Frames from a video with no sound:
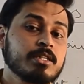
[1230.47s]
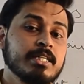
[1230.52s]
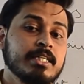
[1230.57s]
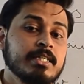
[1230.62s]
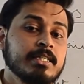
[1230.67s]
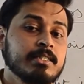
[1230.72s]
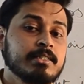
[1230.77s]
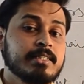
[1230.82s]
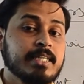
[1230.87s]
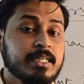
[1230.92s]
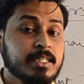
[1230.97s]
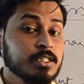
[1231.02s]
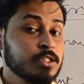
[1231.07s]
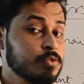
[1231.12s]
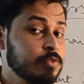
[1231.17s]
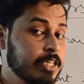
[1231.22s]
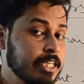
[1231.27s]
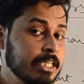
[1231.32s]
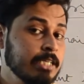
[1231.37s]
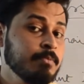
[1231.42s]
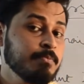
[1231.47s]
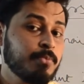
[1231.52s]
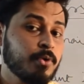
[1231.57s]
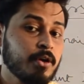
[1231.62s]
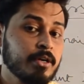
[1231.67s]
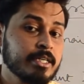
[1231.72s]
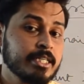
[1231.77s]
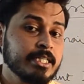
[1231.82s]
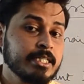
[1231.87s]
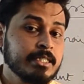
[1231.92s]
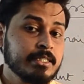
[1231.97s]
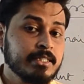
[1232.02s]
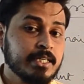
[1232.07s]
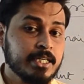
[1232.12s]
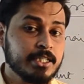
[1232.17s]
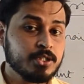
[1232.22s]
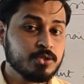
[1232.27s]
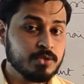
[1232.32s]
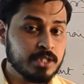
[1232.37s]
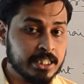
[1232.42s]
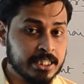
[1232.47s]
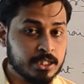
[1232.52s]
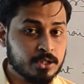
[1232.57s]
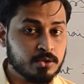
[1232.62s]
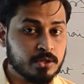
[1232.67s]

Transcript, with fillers: thing that is very important that you need